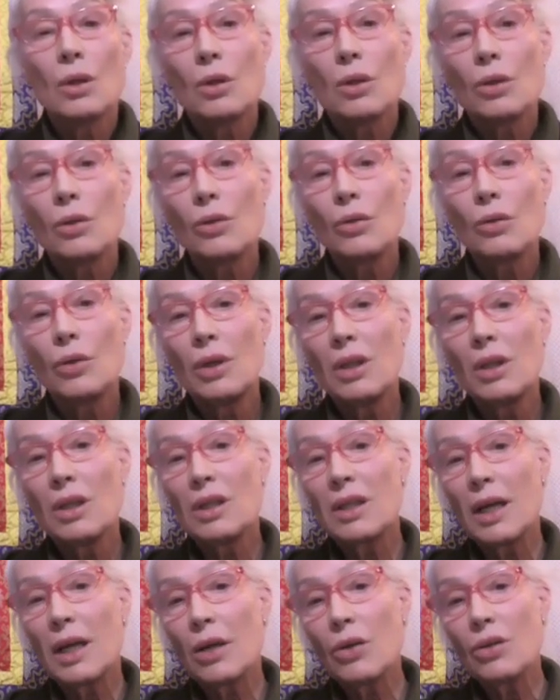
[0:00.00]
During the
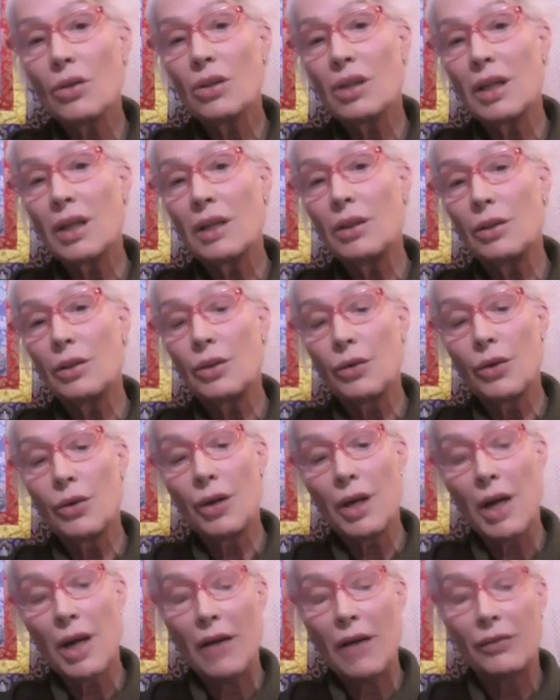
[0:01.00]
second
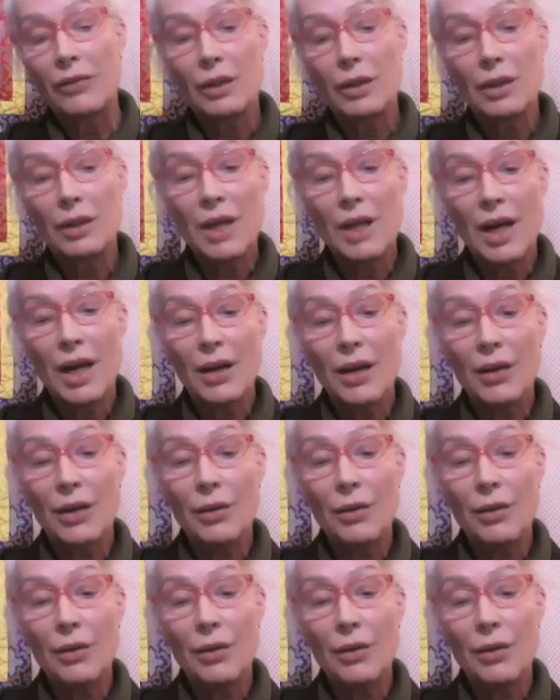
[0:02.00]
century after death,